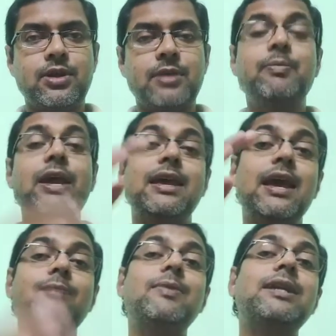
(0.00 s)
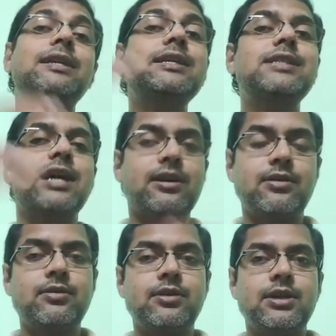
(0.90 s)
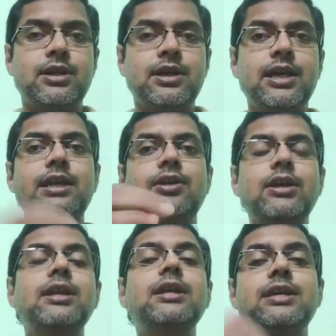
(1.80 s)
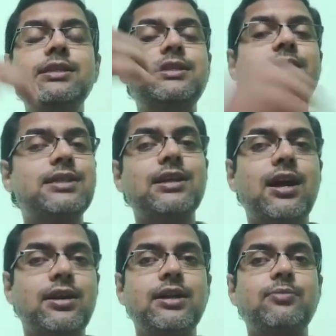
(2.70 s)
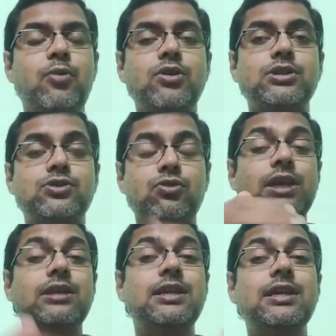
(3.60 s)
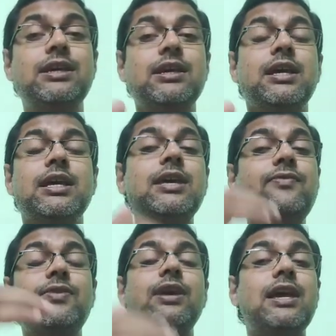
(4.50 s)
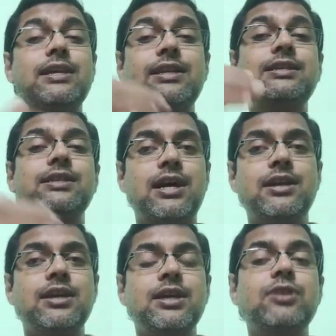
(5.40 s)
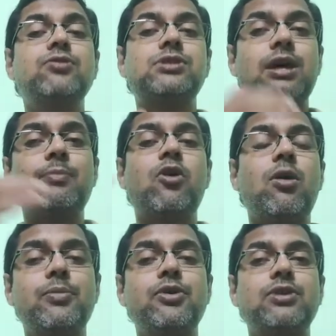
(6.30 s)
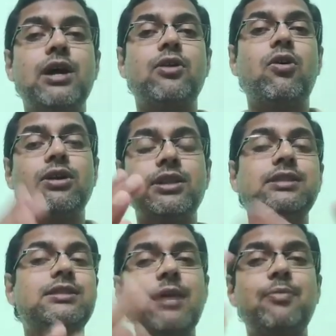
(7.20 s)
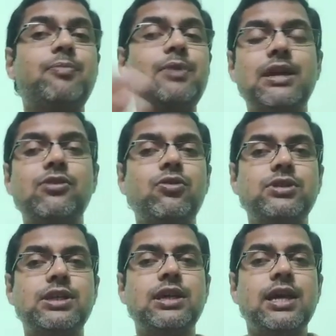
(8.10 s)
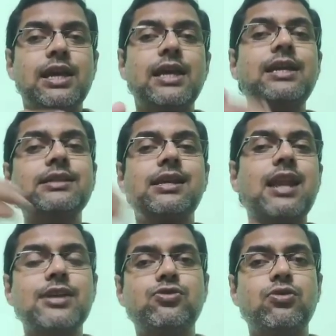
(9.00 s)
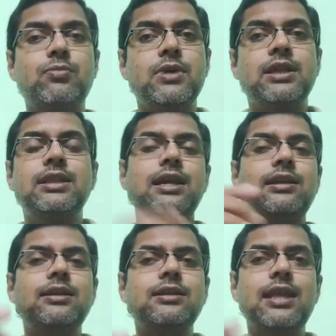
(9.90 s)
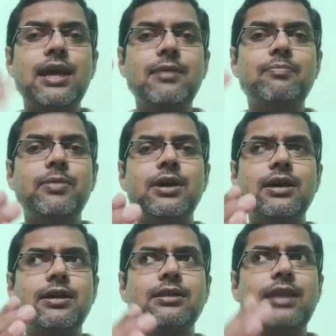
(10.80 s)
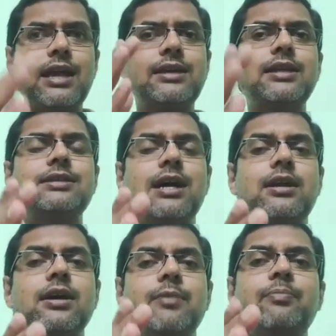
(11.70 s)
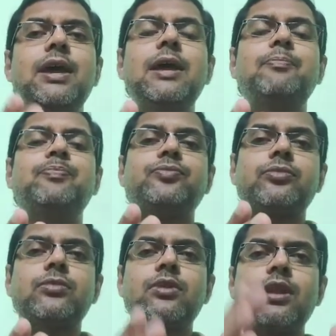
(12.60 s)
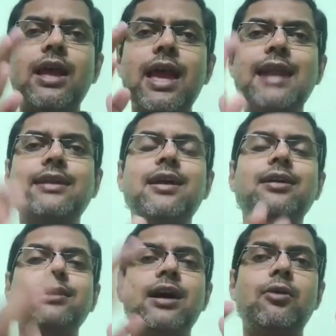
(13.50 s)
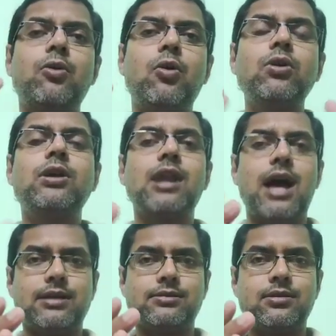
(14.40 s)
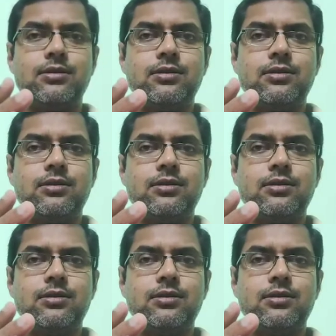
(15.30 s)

may help a teacher in his teaching learning process. If a teacher use some computer or this type of technology in his classroom, then that teacher may attract the whole class